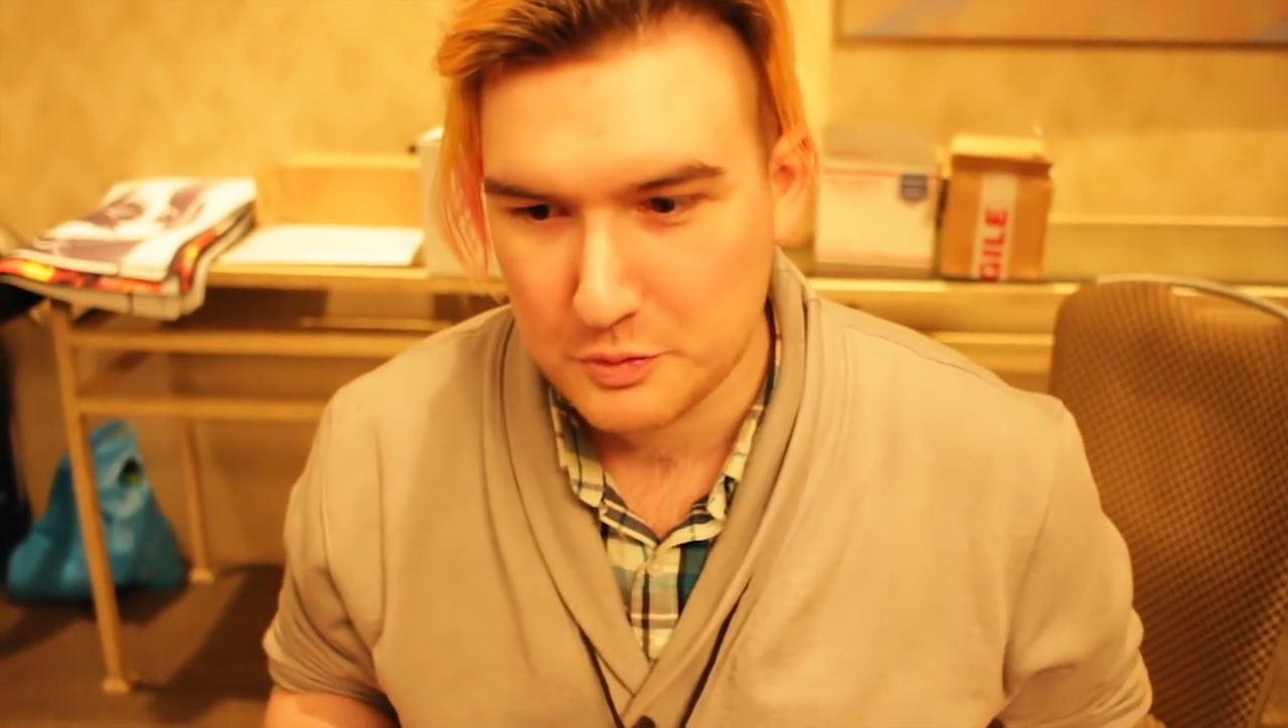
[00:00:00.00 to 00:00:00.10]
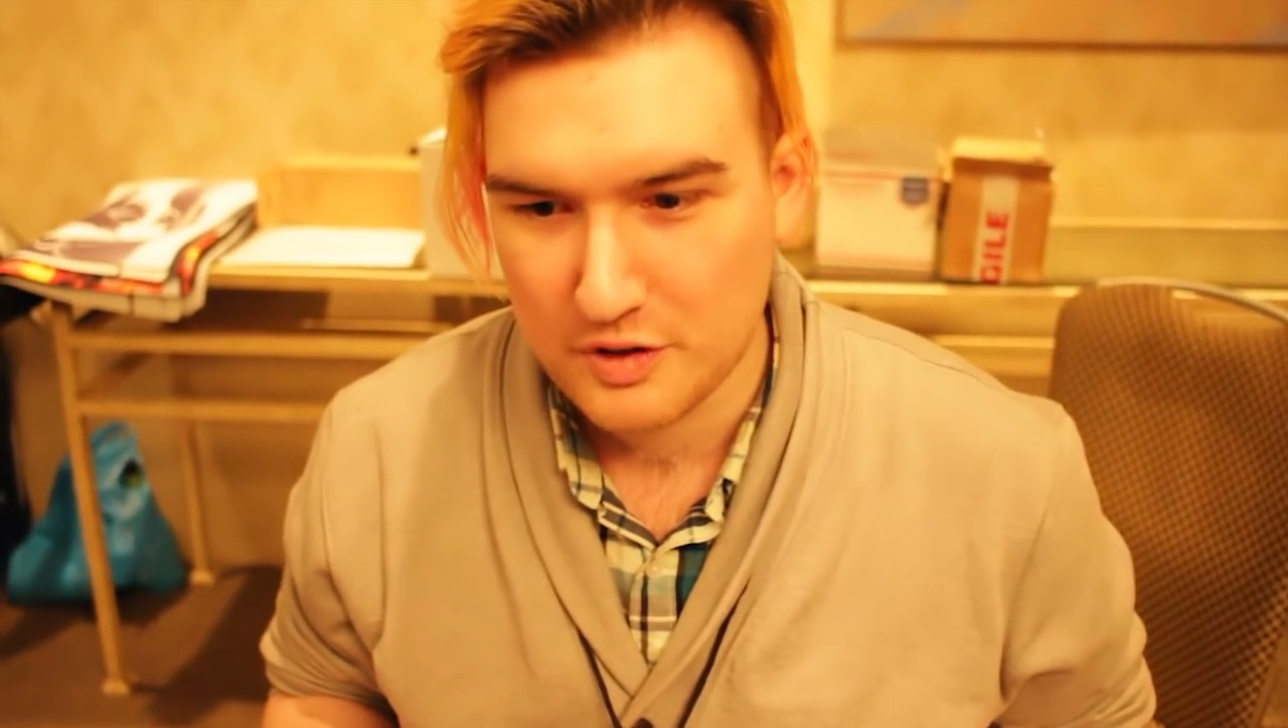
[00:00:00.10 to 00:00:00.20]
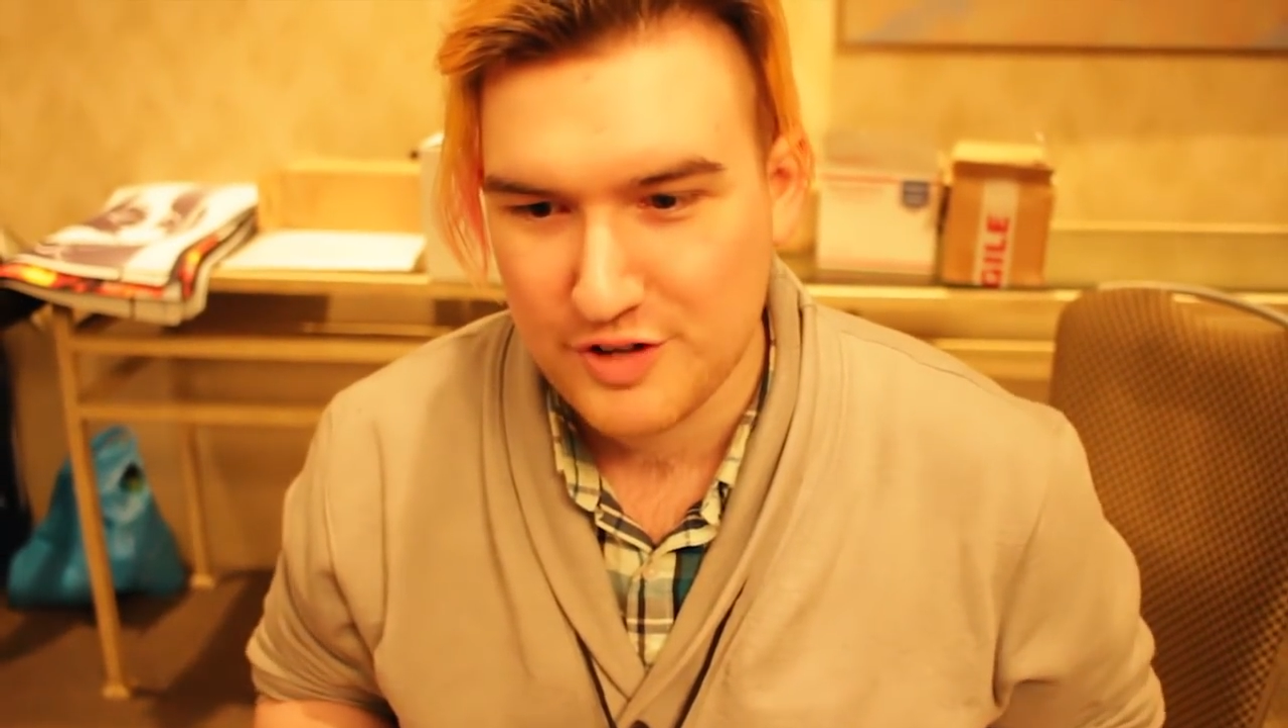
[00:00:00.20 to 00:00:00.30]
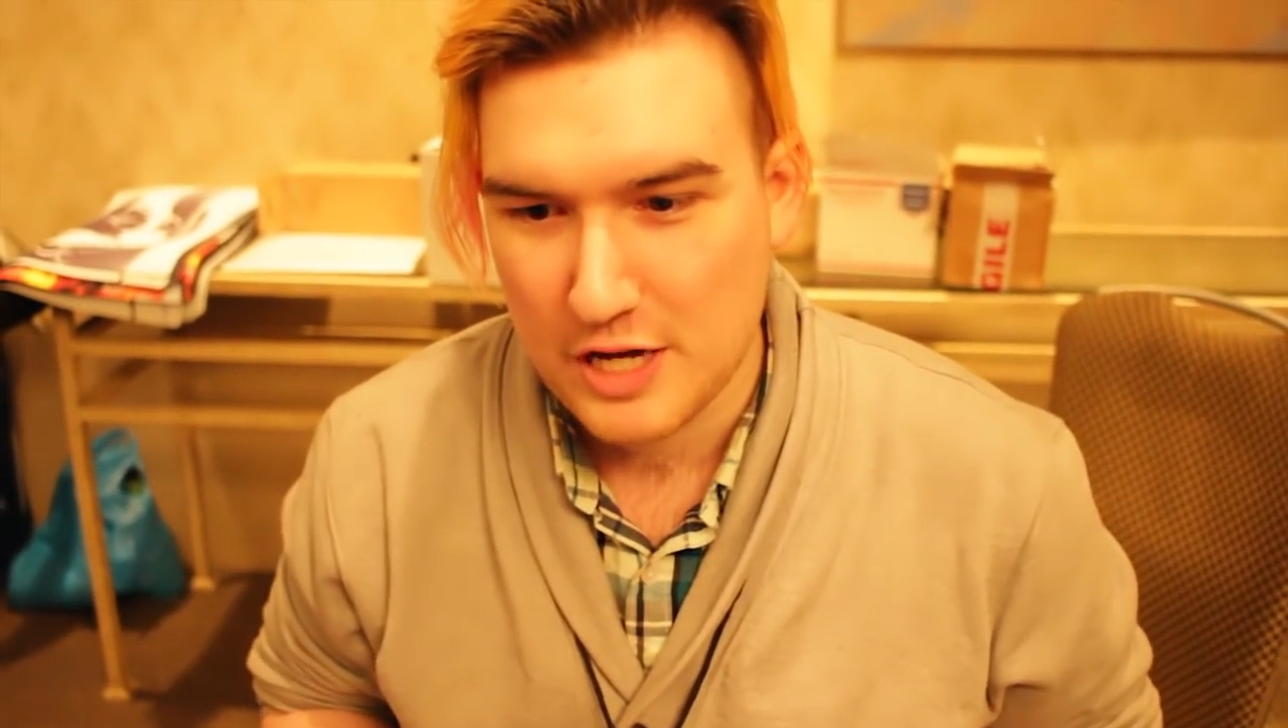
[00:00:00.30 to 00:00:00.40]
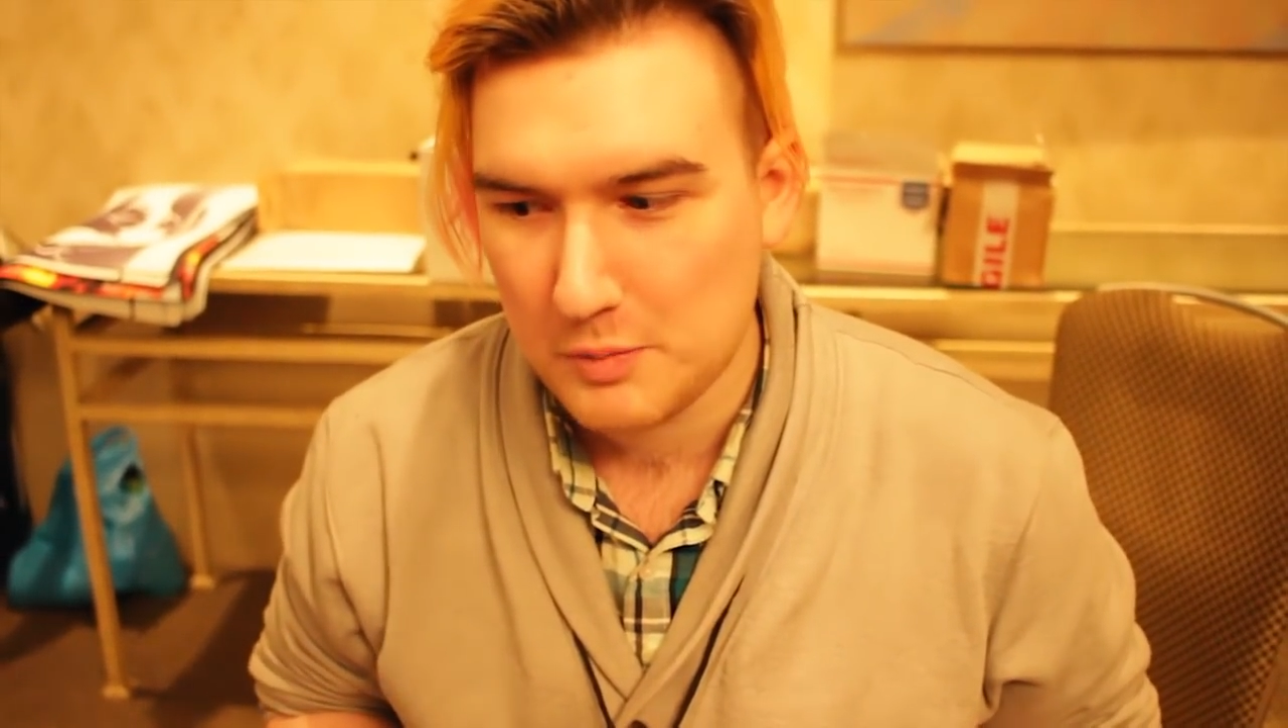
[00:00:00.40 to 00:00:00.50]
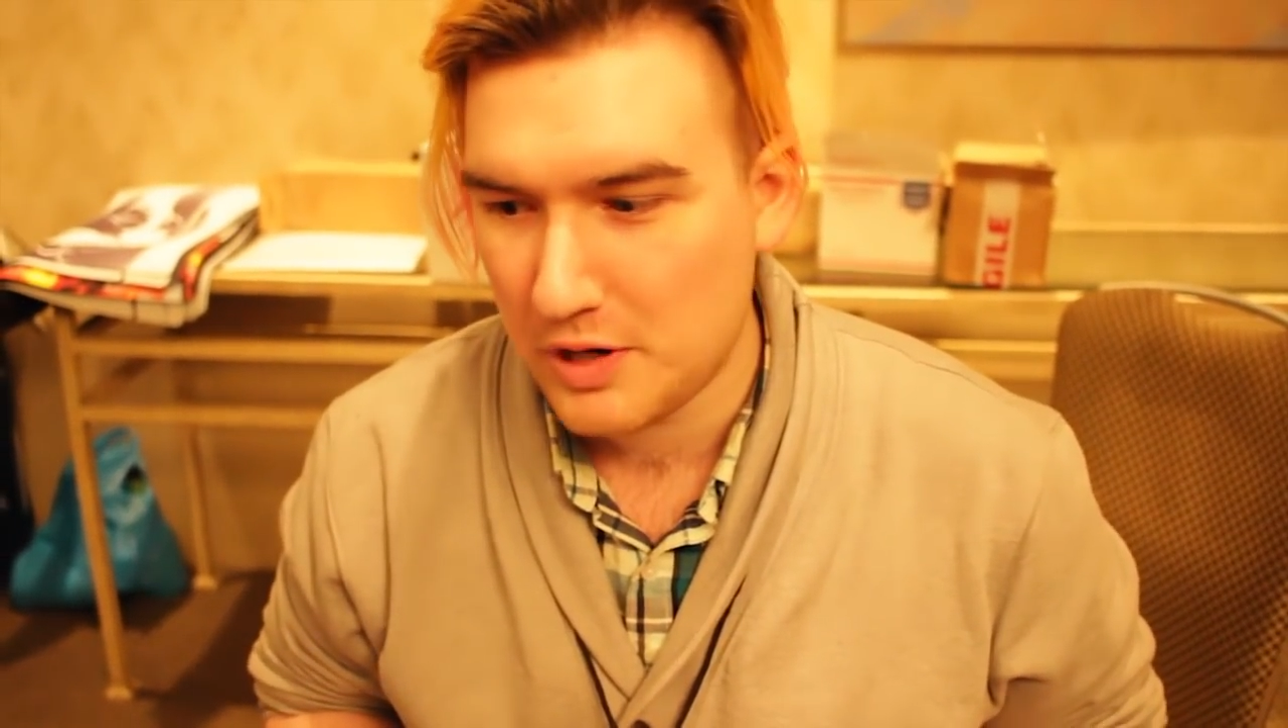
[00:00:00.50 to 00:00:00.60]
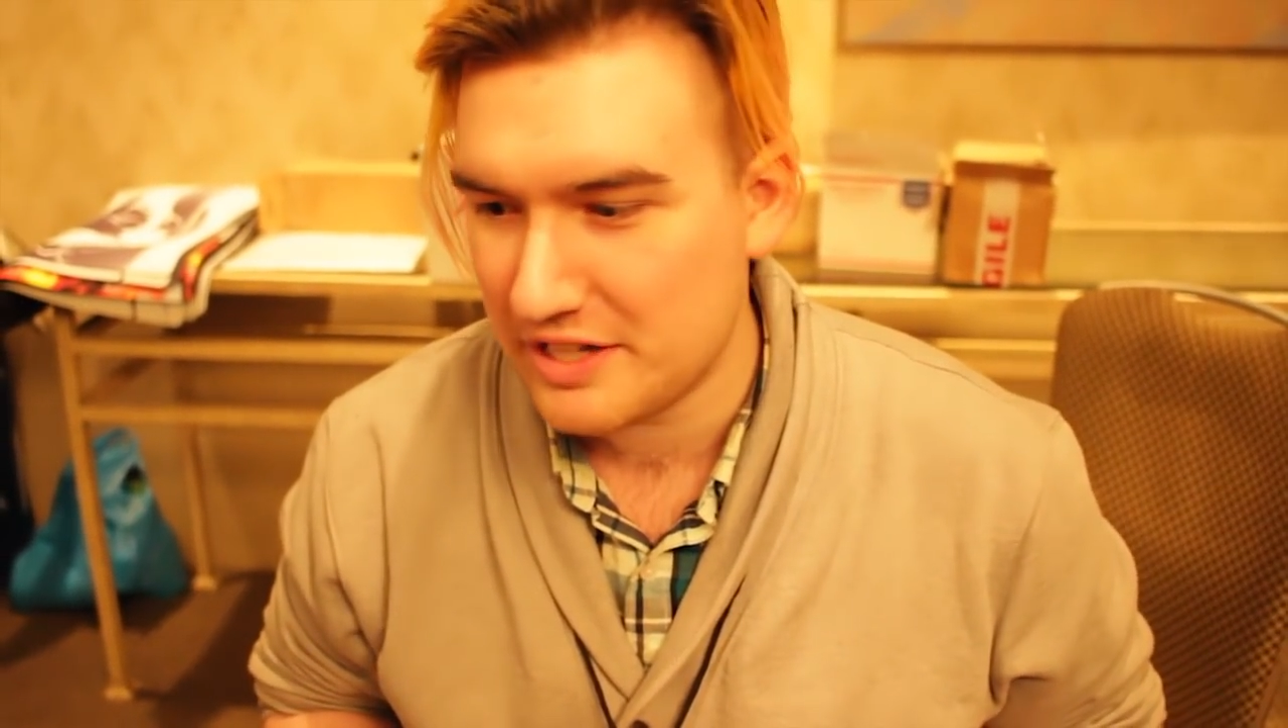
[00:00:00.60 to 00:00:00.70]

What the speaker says: were available